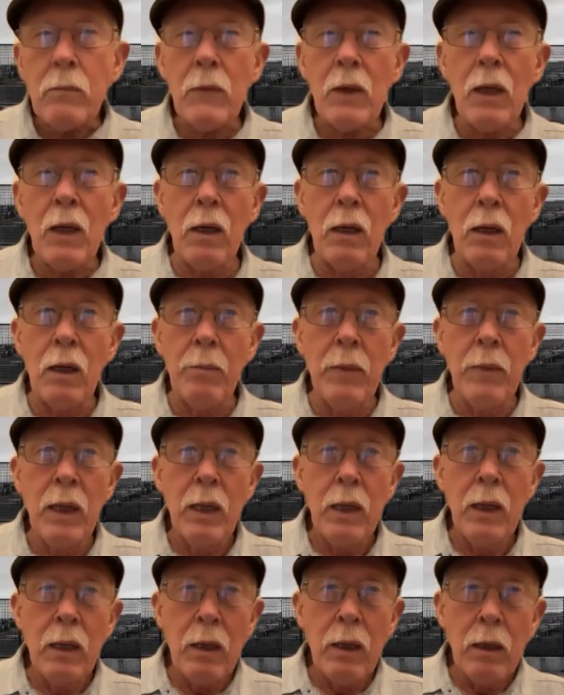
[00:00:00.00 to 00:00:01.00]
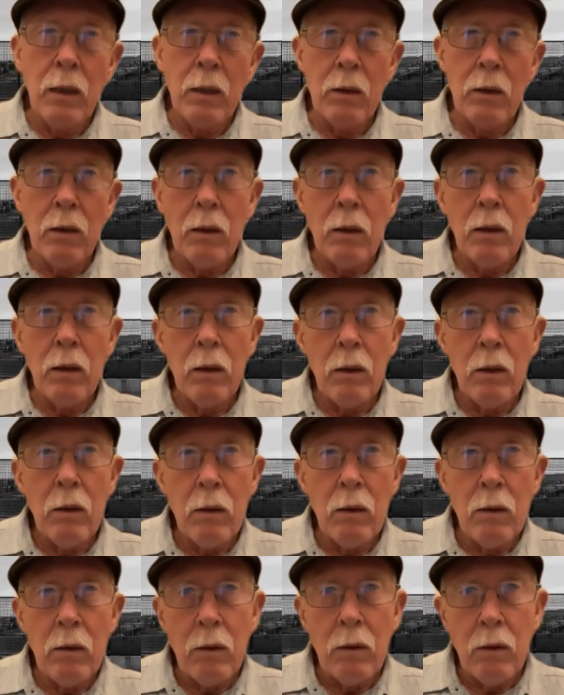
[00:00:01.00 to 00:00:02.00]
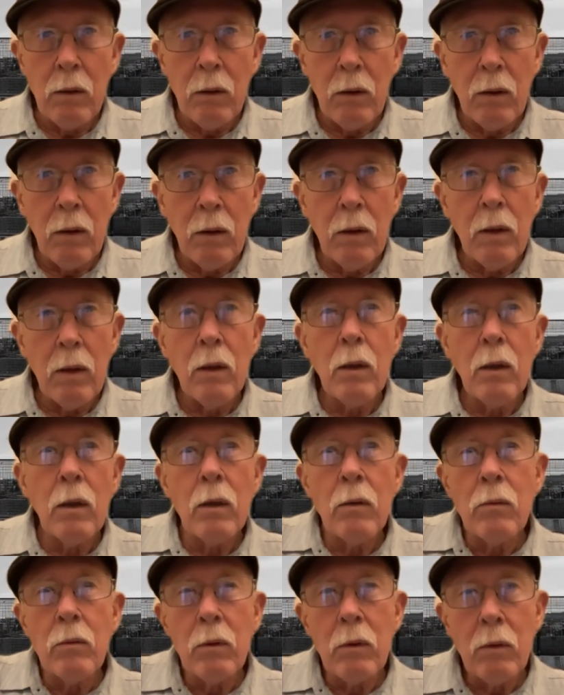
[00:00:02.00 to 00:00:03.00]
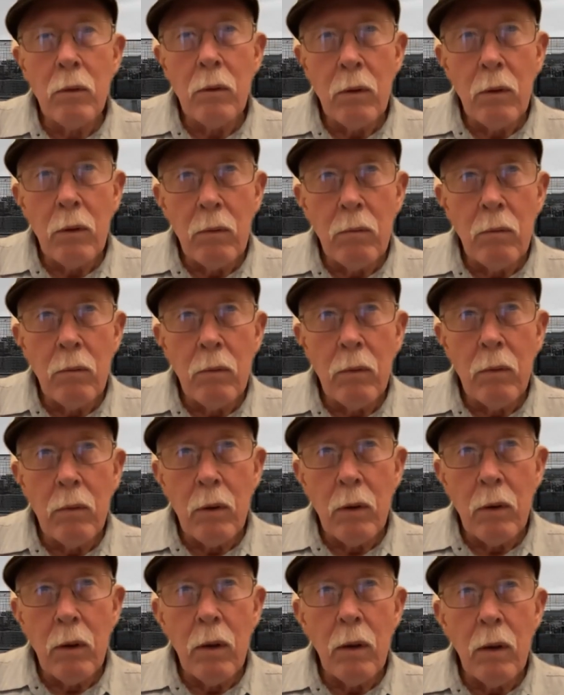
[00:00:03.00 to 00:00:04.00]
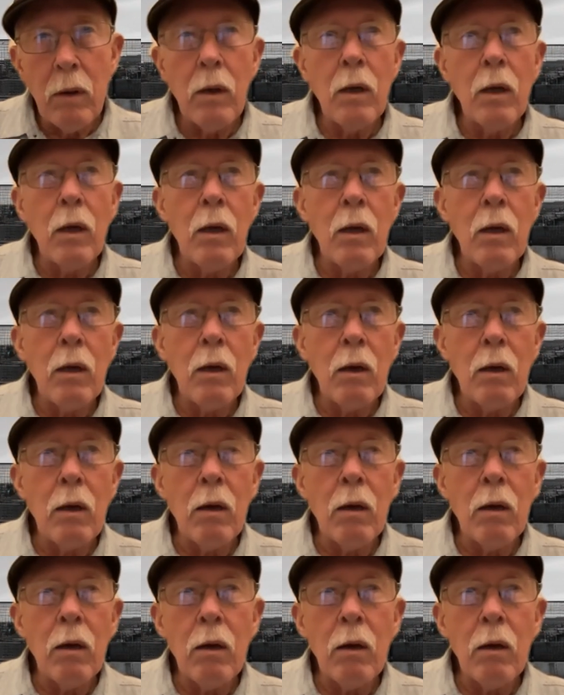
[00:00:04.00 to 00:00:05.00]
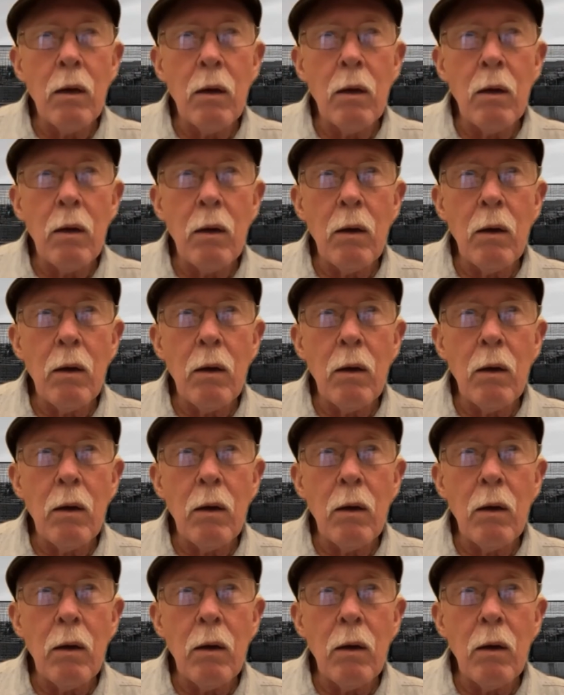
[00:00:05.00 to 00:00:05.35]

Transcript: I was going to say um, we have Verity is uh, she's on the call here, so she might be able to clarify too.